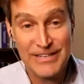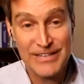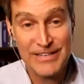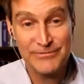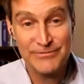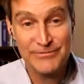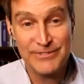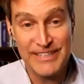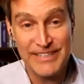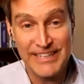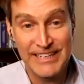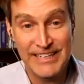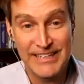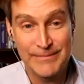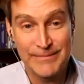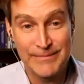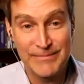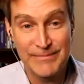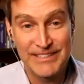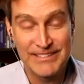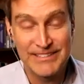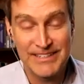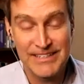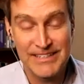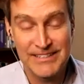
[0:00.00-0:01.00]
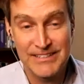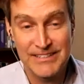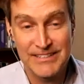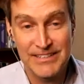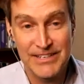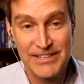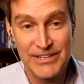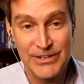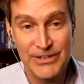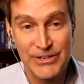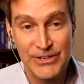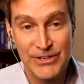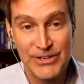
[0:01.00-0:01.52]
LoveLink. I'm excited to
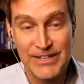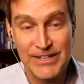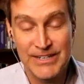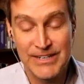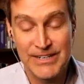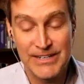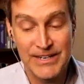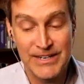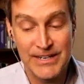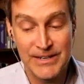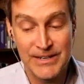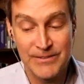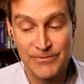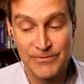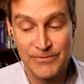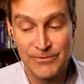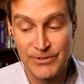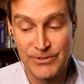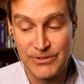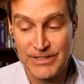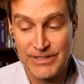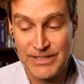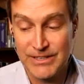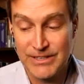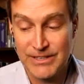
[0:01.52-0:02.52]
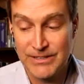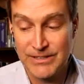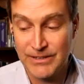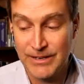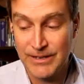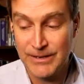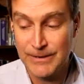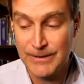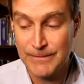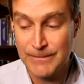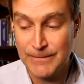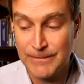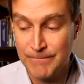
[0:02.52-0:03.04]
hear and and really
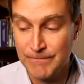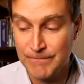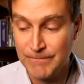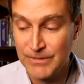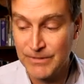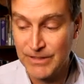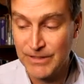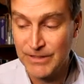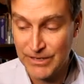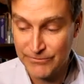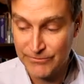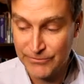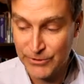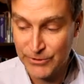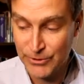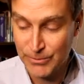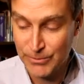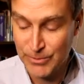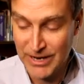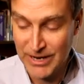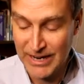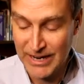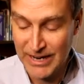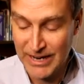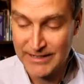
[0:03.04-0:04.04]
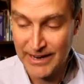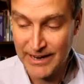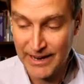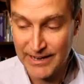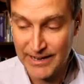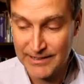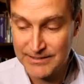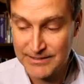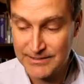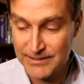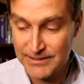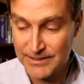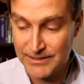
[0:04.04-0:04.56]
um, love your
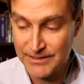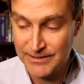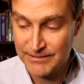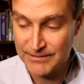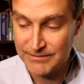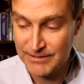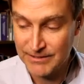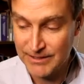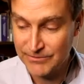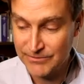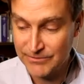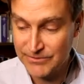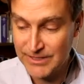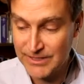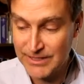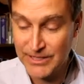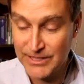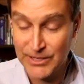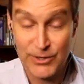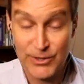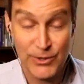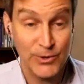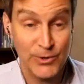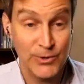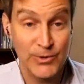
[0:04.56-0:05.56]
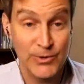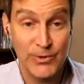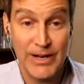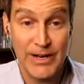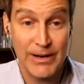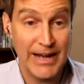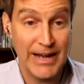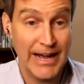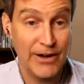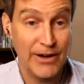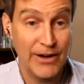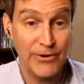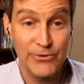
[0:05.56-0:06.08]
podcast and love to hear mm.
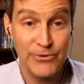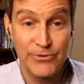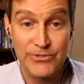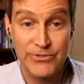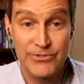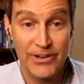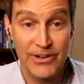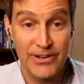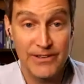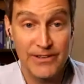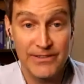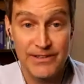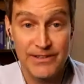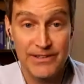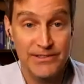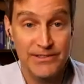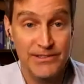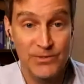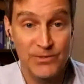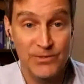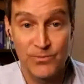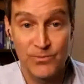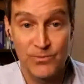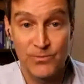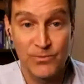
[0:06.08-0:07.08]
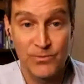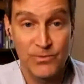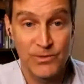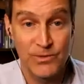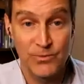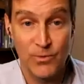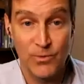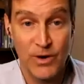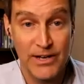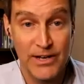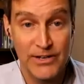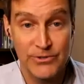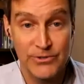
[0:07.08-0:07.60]
how you started this and
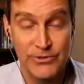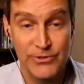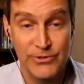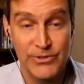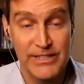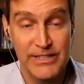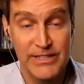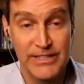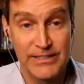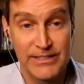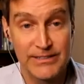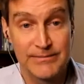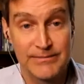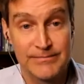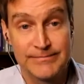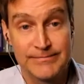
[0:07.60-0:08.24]
and why you're doing it.